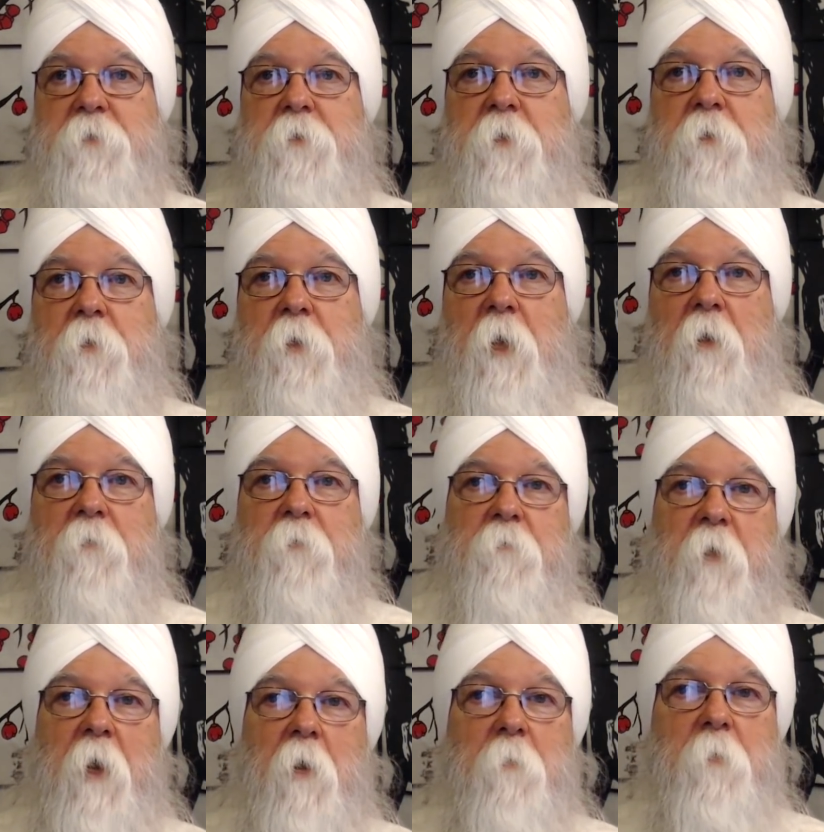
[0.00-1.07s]
best in their native
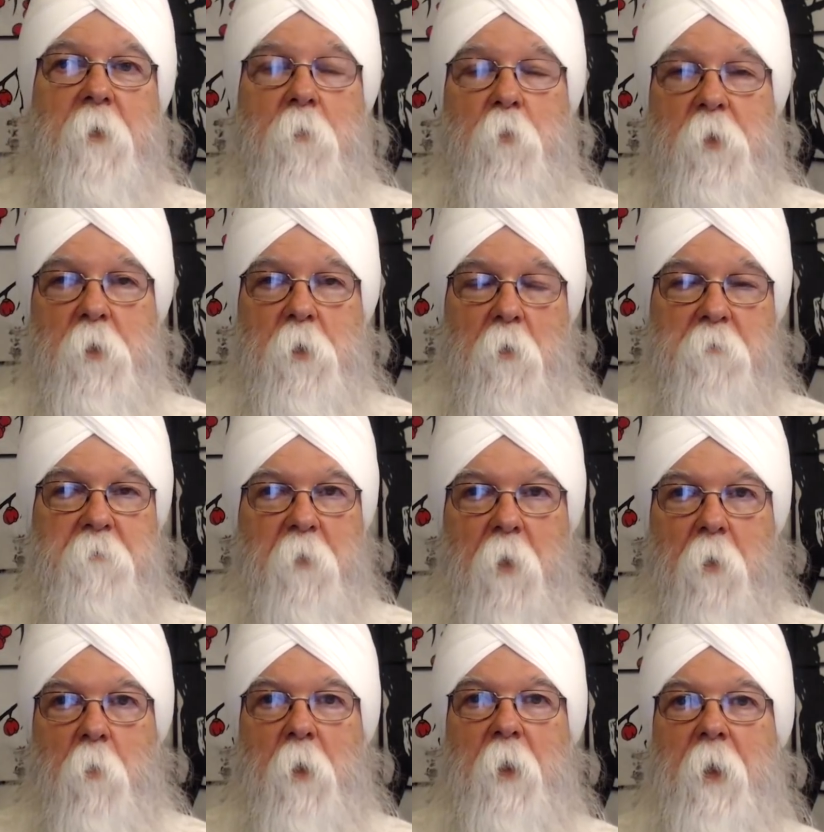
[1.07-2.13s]
environment, and we know
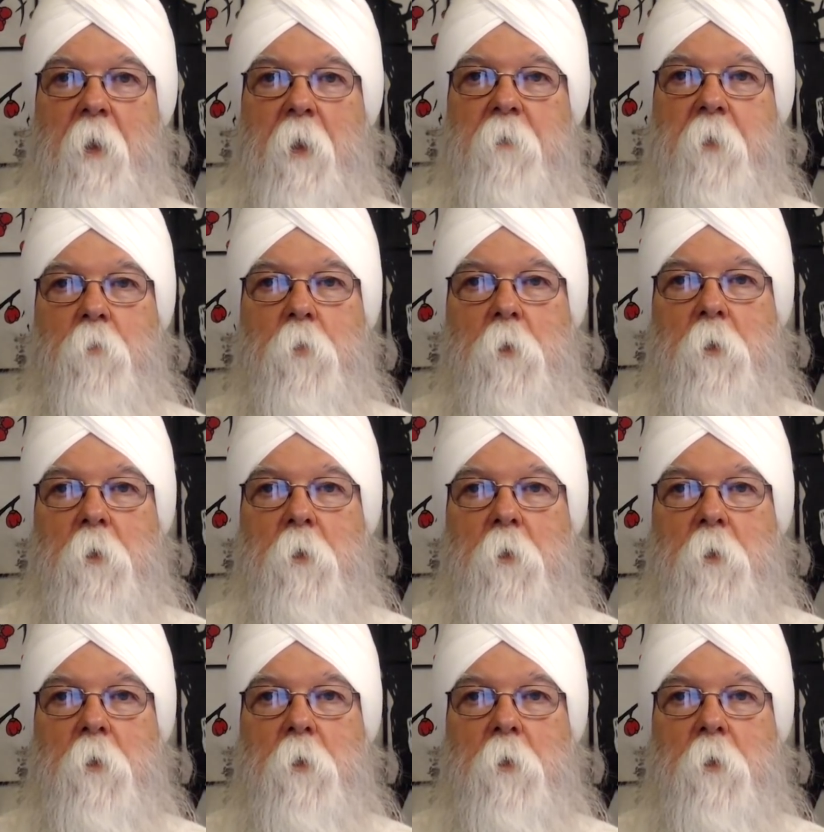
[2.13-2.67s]
very well how they